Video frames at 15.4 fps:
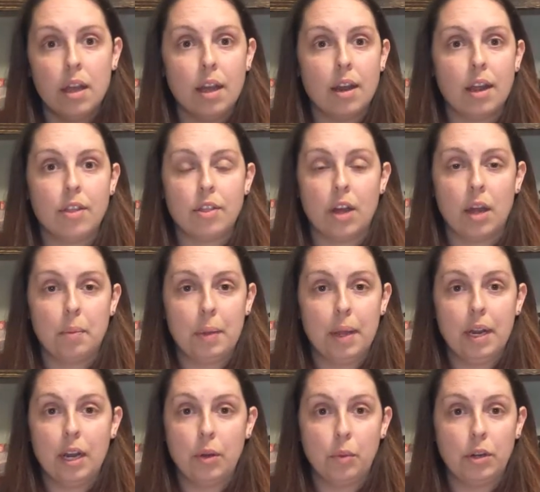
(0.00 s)
and I thought
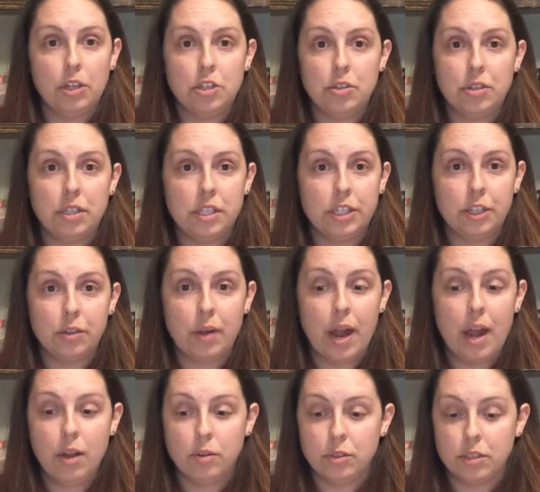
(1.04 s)
man I want to do this year
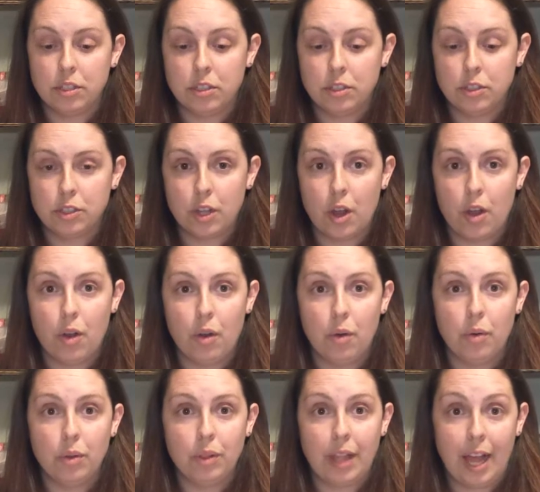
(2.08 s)
round
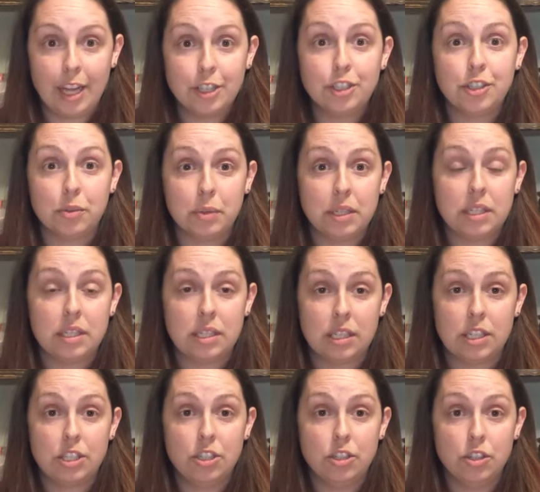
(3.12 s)
so last year we did
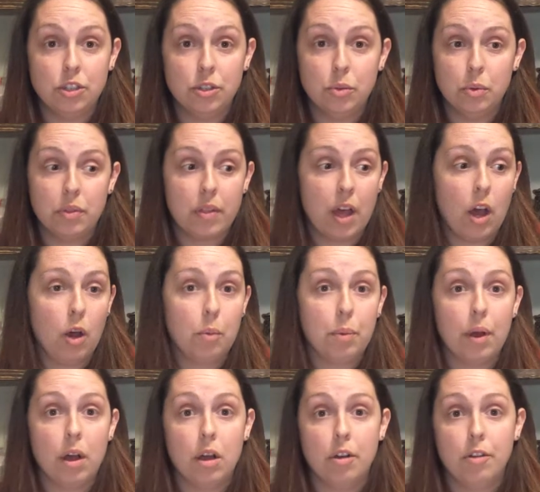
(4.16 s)
62 with the help
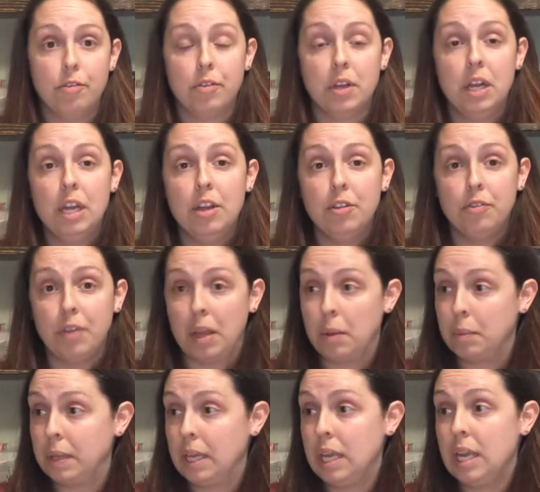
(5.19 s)
of
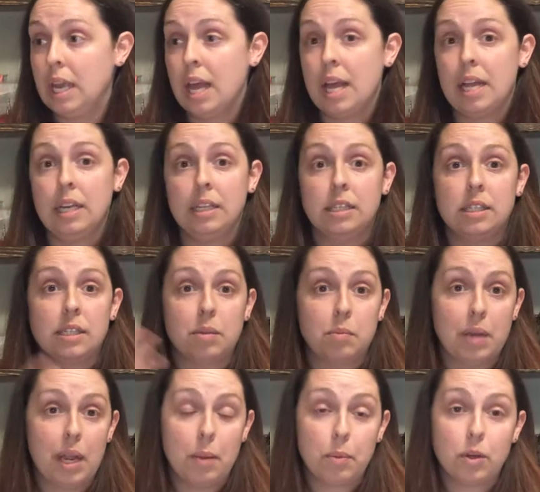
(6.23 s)
family and
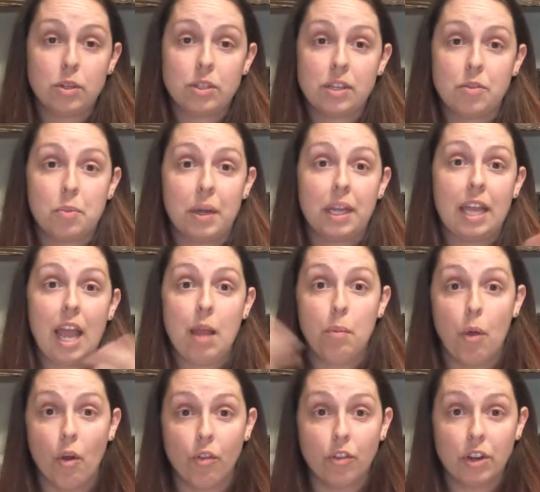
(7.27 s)
some neighbors. Everybody
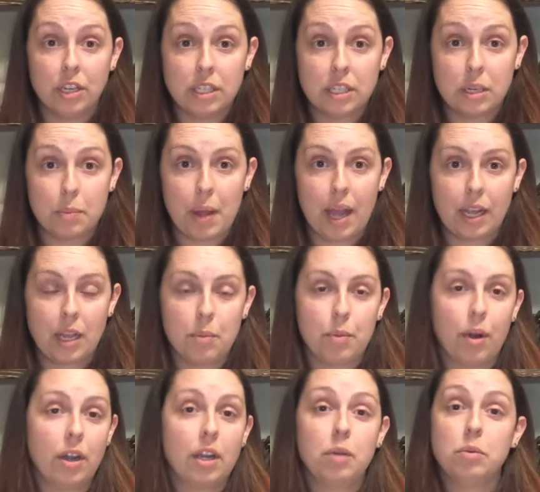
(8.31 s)
came over and did a packing
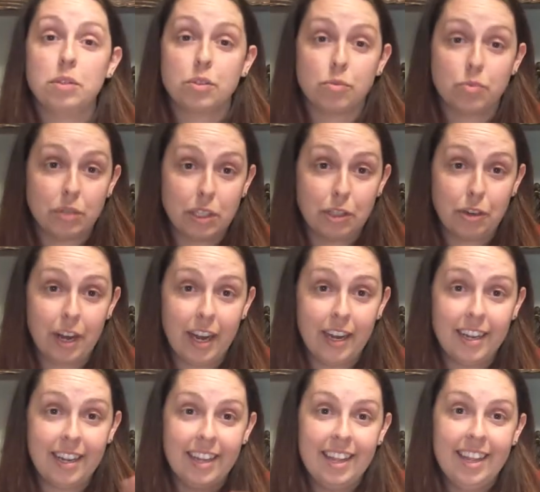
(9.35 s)
party. It was really great.
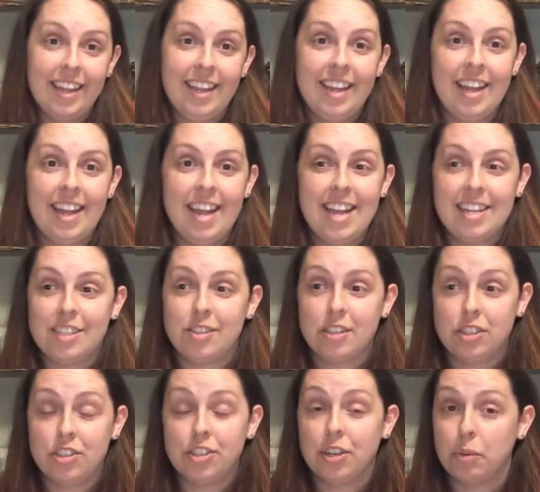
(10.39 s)
And so
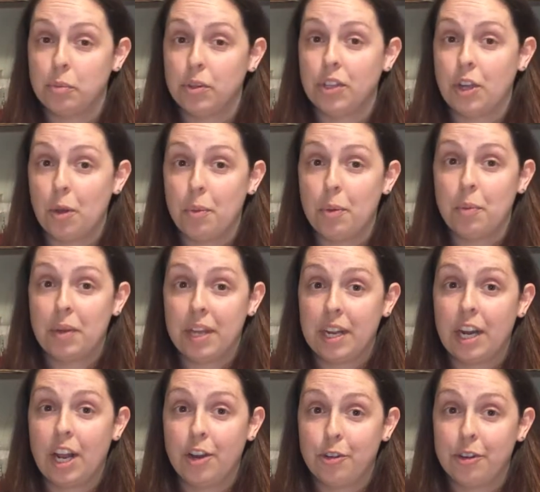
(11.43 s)
this year I'm really hoping we
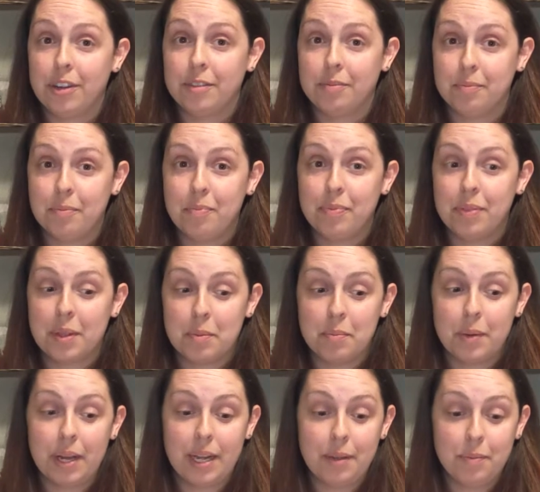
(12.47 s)
hit 100.
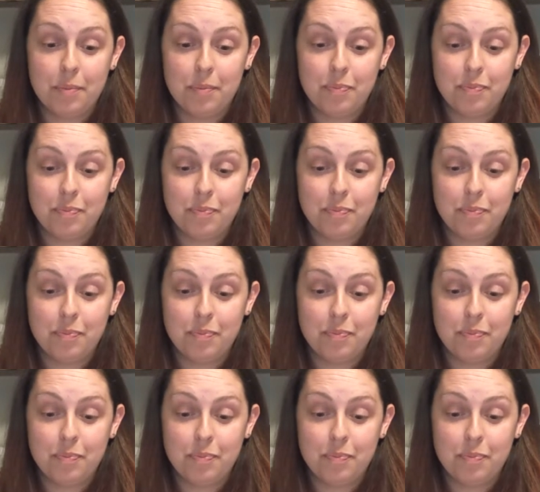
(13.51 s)
But,